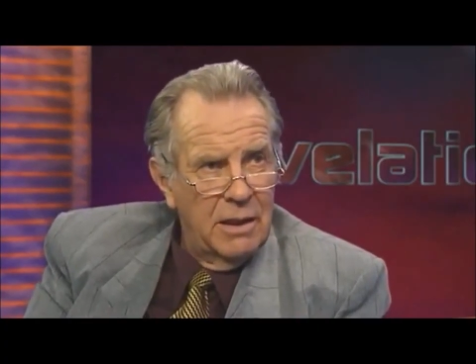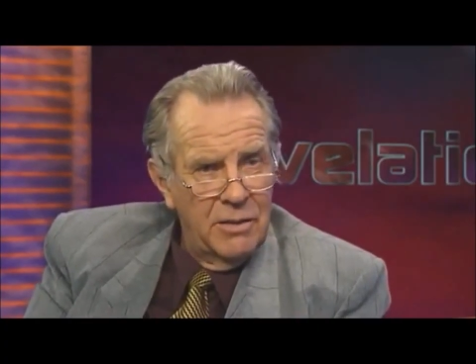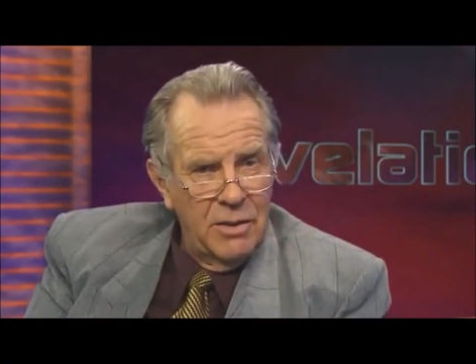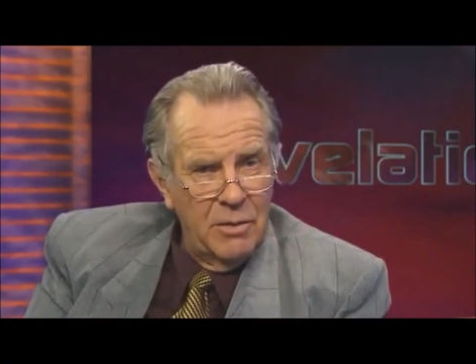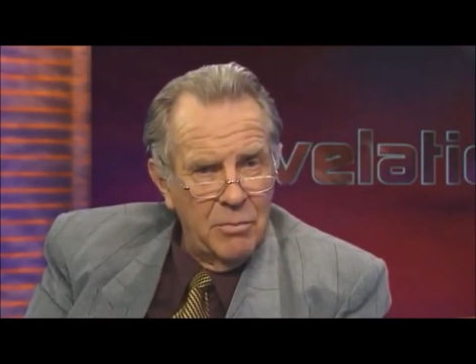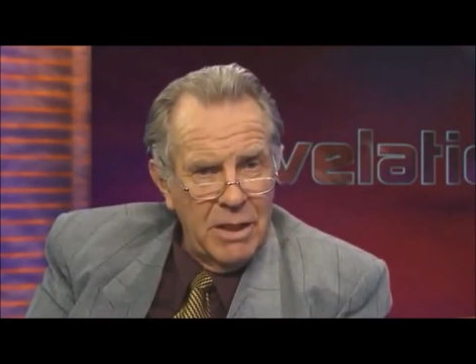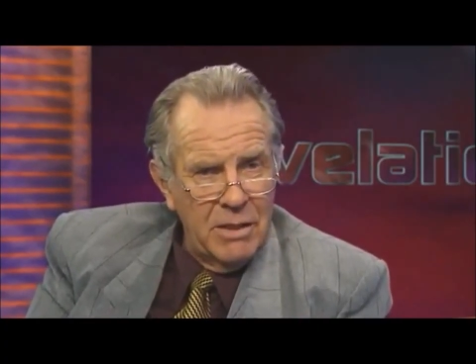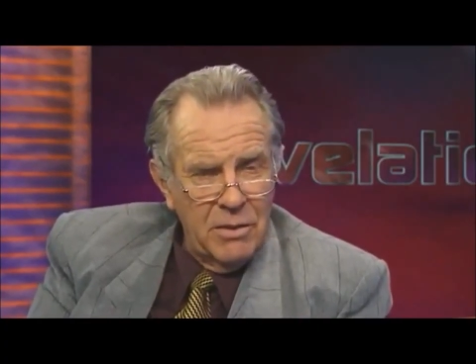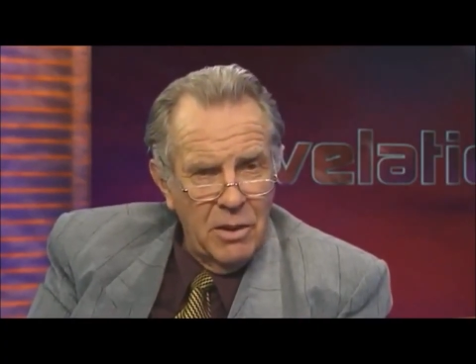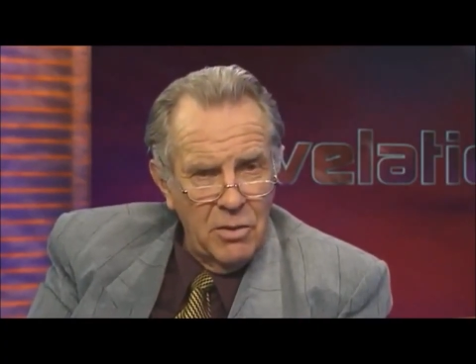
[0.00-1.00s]
and then
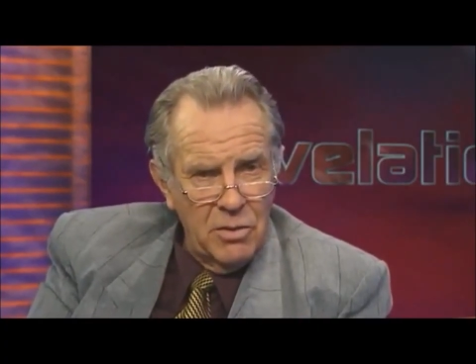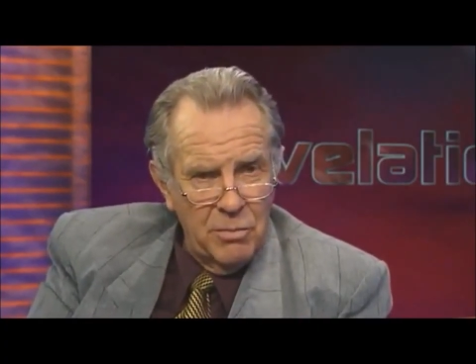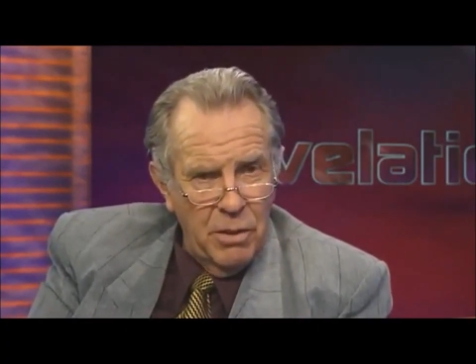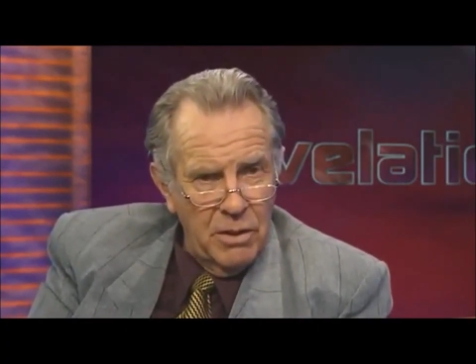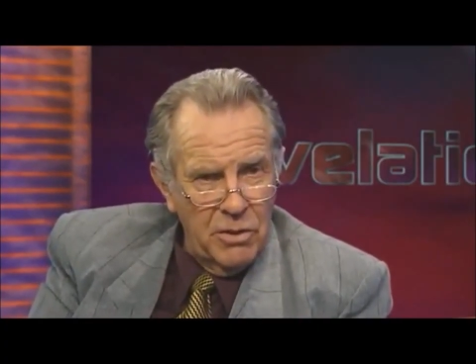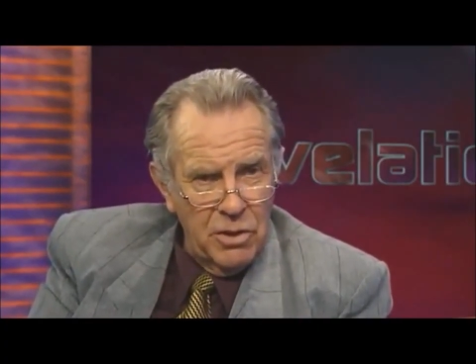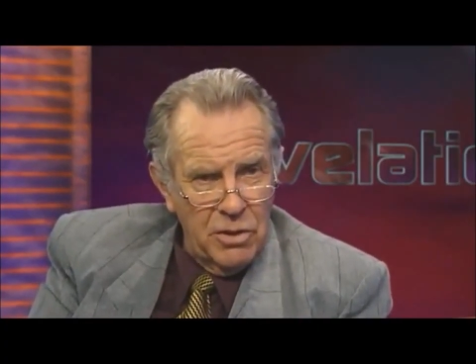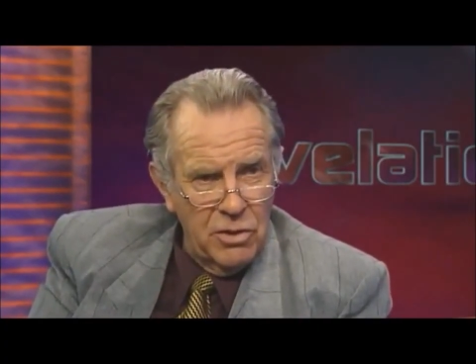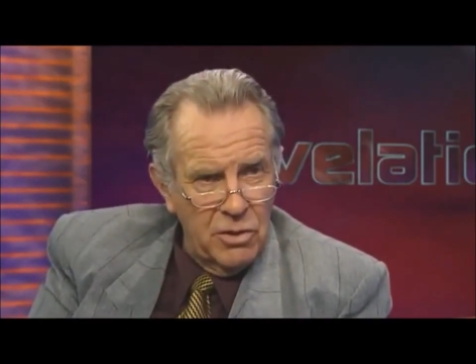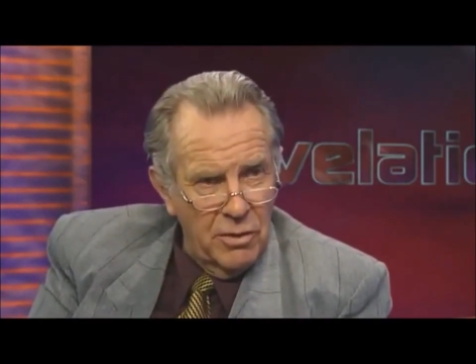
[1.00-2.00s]
make those
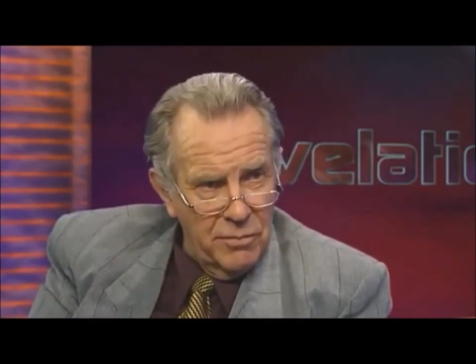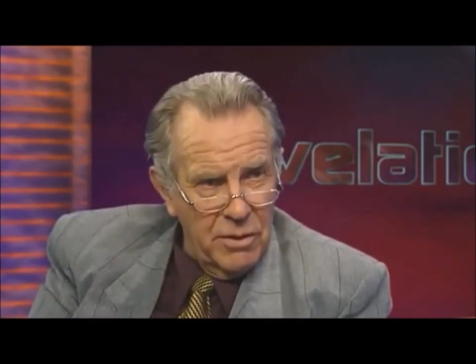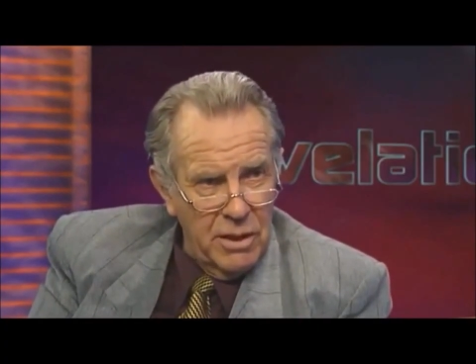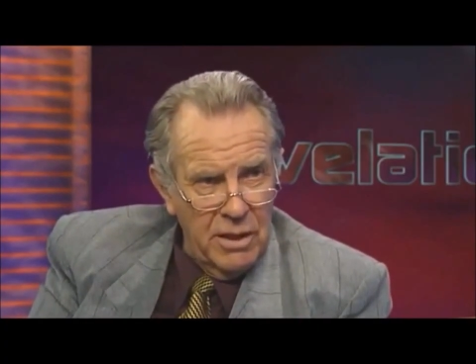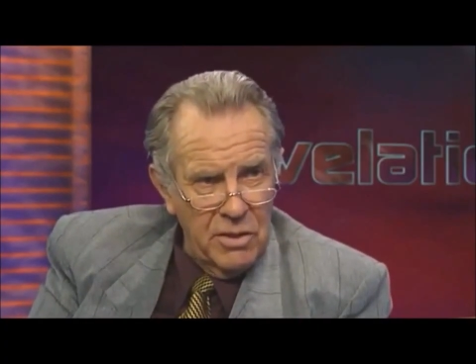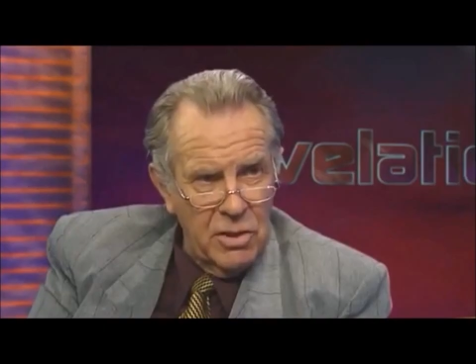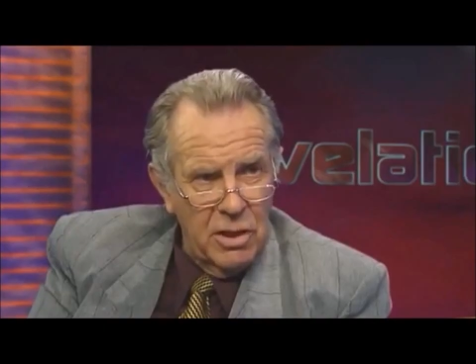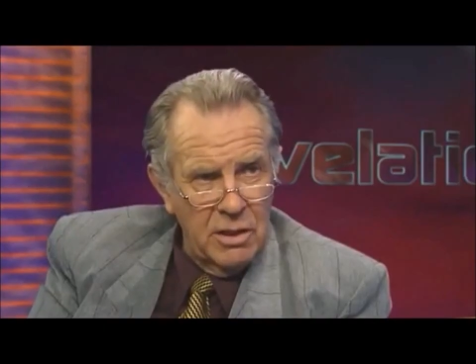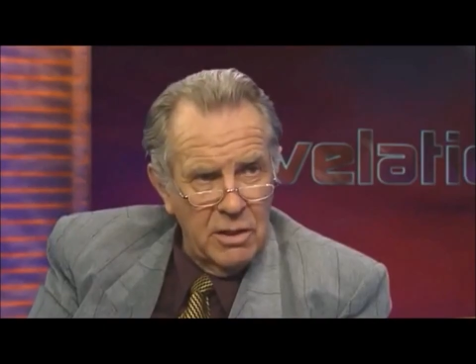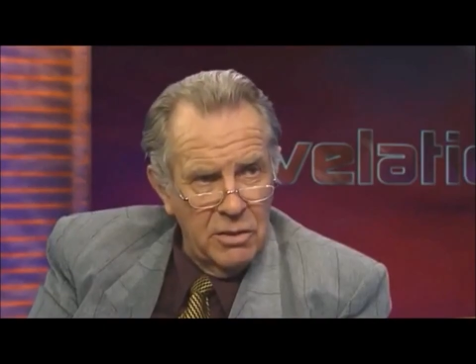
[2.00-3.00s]
politicians of the day
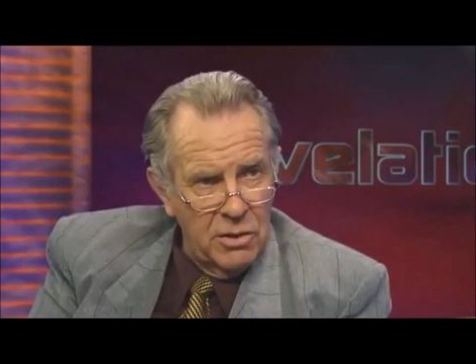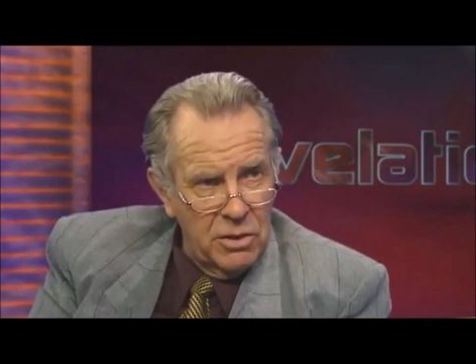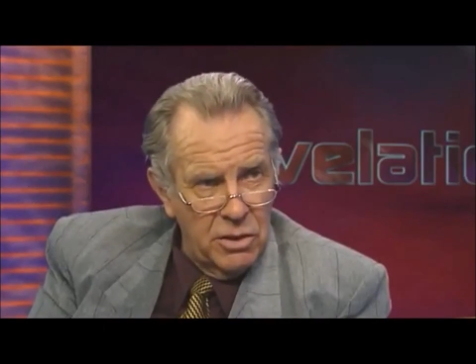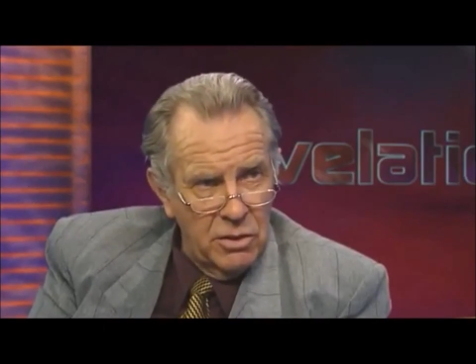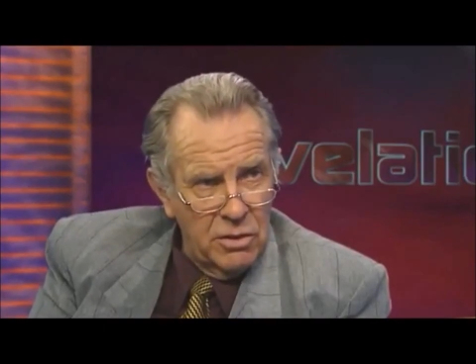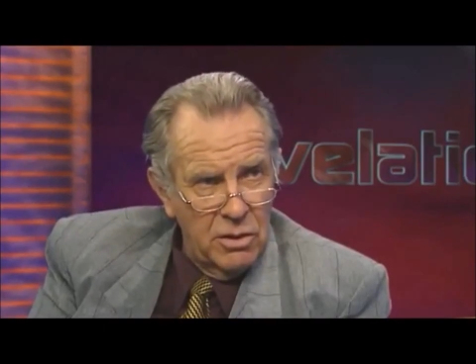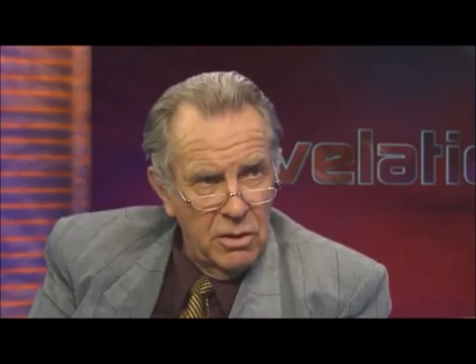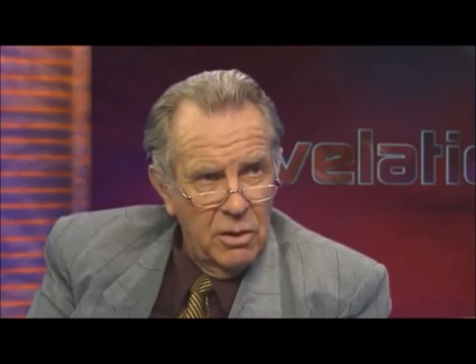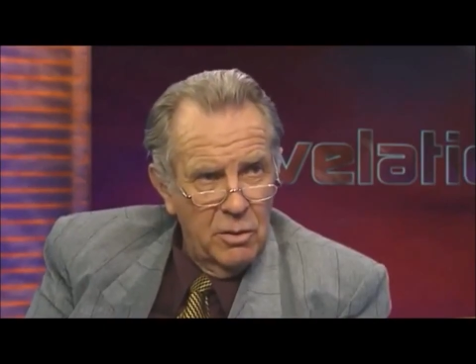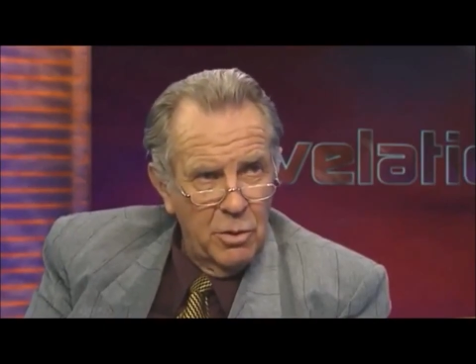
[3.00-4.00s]
sign conditions
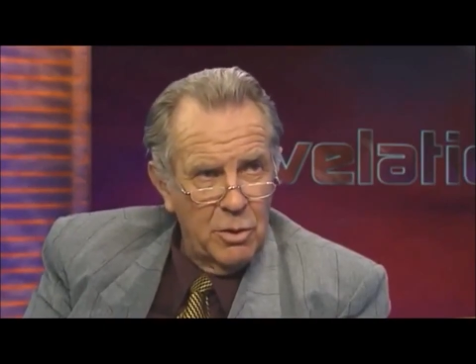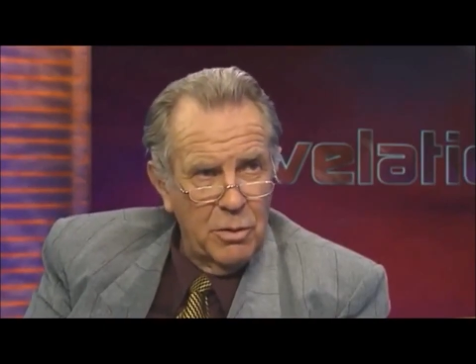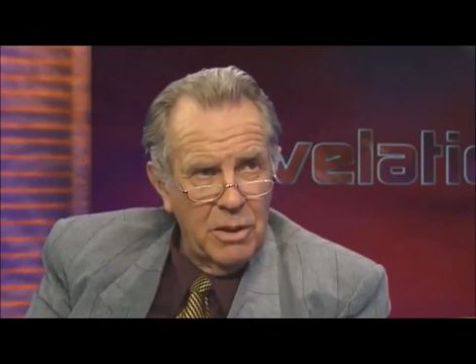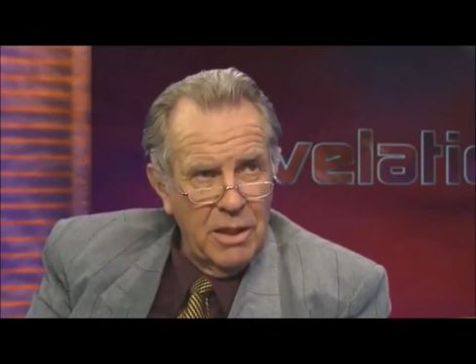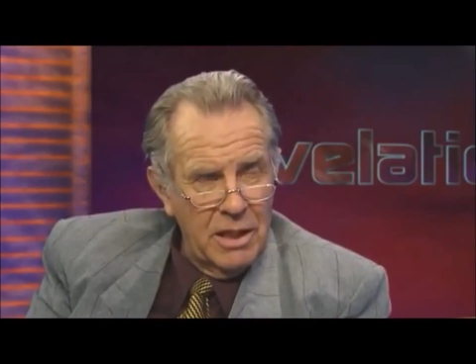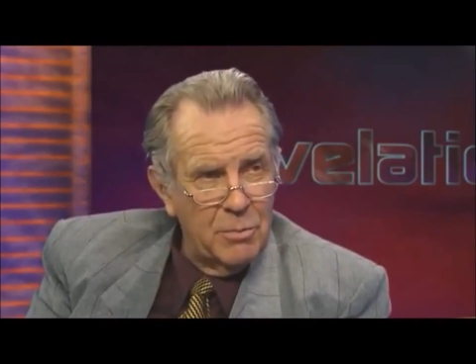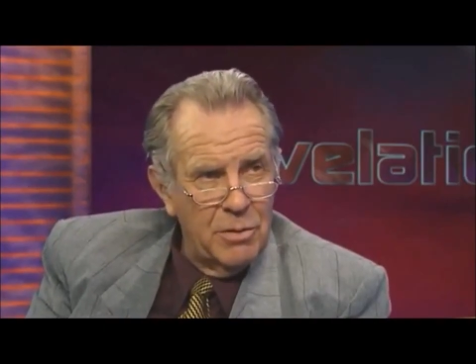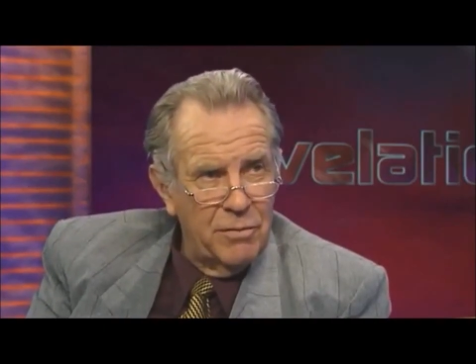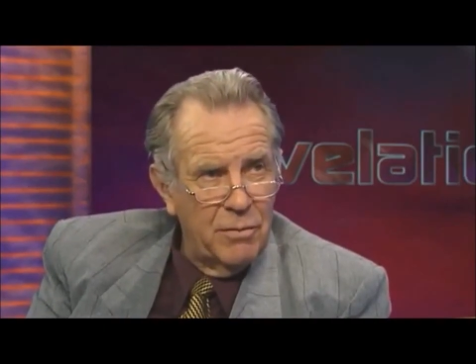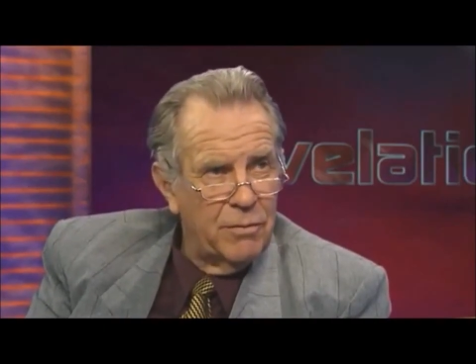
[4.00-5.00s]
which would later
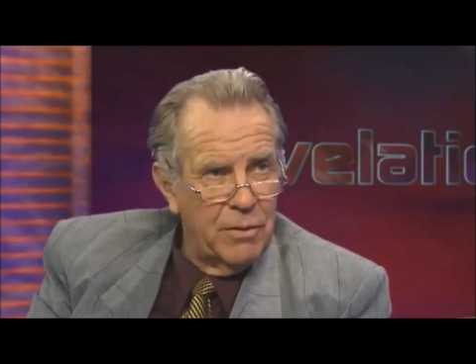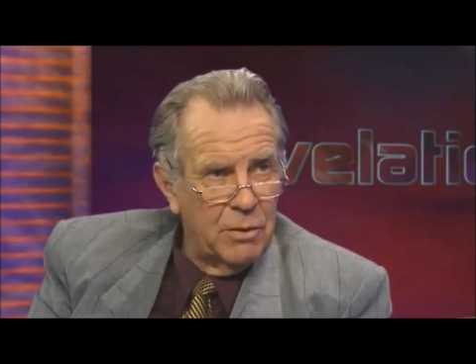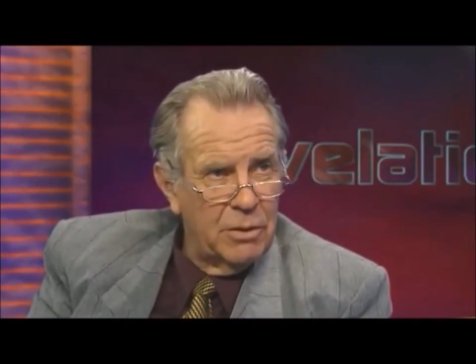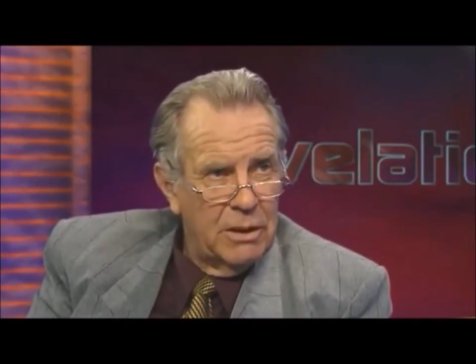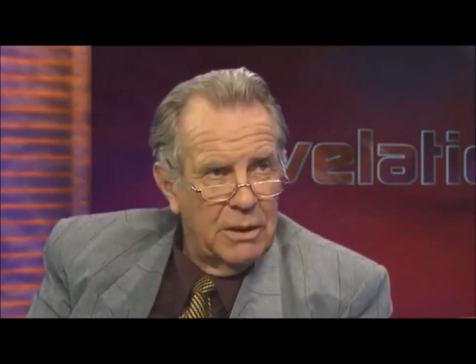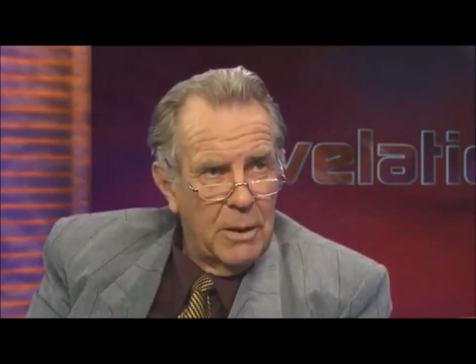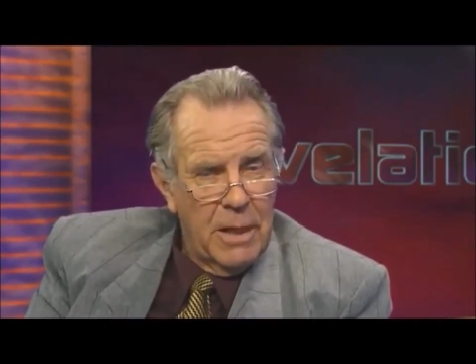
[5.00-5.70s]
be fulfilled.